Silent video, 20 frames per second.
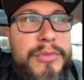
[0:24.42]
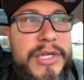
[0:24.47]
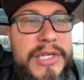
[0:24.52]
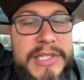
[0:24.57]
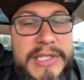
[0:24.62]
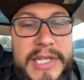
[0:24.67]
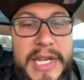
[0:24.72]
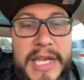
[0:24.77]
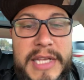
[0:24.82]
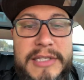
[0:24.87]

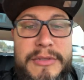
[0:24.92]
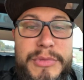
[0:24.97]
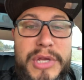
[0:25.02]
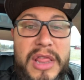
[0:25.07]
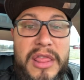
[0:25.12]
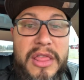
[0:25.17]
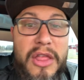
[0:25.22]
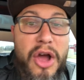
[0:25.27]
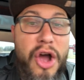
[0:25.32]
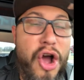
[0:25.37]
because today is gonna be a
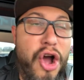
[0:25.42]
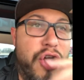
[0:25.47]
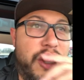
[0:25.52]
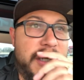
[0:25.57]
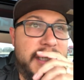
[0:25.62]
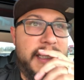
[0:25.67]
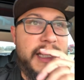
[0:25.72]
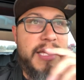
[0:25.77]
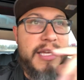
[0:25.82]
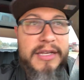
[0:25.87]

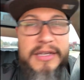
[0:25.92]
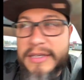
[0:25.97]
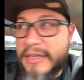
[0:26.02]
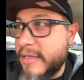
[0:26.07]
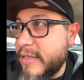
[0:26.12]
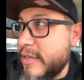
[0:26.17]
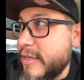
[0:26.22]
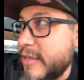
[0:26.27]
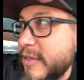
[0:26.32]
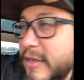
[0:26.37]
long day.
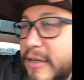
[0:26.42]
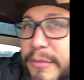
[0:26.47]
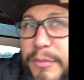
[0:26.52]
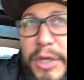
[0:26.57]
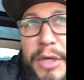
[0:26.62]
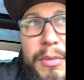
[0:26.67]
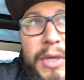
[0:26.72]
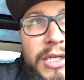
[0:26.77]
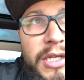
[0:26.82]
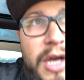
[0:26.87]

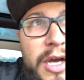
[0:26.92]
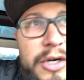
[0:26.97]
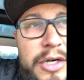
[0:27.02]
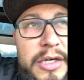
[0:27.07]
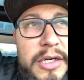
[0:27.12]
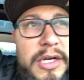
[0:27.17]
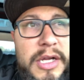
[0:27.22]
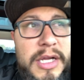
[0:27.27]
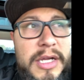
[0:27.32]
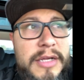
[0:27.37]
Me and my
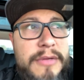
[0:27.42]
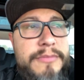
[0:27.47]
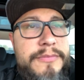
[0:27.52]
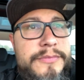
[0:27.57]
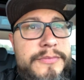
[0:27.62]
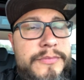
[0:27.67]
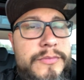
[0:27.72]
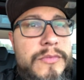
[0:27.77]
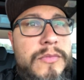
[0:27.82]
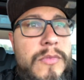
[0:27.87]
daughter
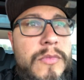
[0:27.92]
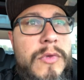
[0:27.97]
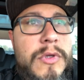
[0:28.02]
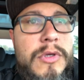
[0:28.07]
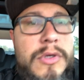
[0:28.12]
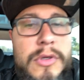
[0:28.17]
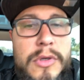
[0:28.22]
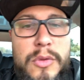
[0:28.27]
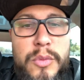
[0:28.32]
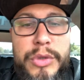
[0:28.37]

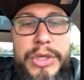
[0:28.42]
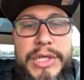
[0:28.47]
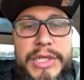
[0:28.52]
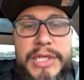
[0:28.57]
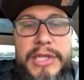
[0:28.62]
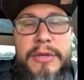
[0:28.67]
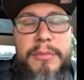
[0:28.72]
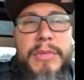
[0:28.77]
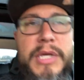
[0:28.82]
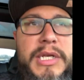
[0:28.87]
went and
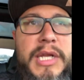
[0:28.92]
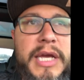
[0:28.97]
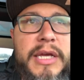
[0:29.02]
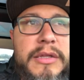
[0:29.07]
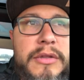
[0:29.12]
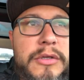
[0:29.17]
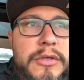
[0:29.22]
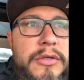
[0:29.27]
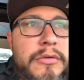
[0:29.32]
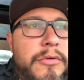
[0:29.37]
did the midnight,
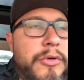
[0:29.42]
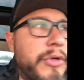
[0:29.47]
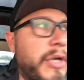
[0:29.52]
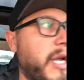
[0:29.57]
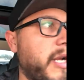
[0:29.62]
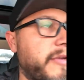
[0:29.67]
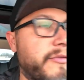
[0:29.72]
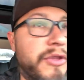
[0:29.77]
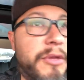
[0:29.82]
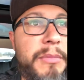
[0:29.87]
or
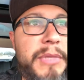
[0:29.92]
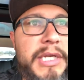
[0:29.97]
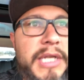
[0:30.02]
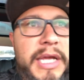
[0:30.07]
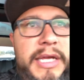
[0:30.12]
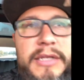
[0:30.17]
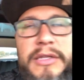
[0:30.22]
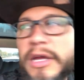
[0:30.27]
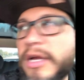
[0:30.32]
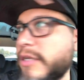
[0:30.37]
not even the
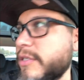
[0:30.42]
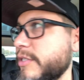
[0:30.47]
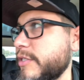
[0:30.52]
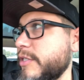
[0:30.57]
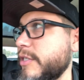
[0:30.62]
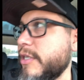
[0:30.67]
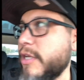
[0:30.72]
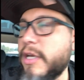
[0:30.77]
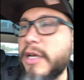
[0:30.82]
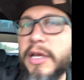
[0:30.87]
midnight launch,
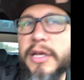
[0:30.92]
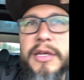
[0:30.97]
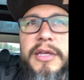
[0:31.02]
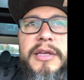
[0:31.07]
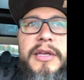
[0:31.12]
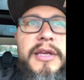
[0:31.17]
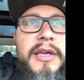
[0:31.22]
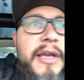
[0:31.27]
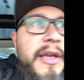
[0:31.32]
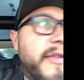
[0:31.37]
the
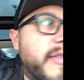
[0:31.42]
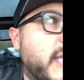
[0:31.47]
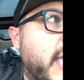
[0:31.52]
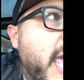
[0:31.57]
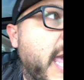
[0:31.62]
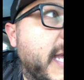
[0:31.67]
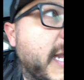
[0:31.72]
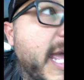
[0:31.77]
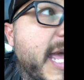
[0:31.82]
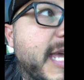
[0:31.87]

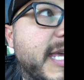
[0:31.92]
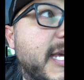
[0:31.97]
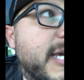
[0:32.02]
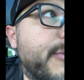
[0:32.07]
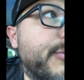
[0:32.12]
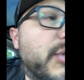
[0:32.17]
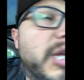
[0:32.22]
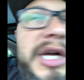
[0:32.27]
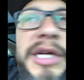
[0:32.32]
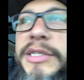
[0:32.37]
8
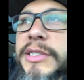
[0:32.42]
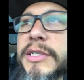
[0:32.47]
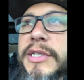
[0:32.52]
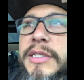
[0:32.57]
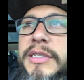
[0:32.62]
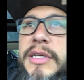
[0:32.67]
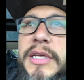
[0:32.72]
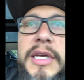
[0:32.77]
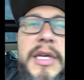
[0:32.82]
a.m. launch,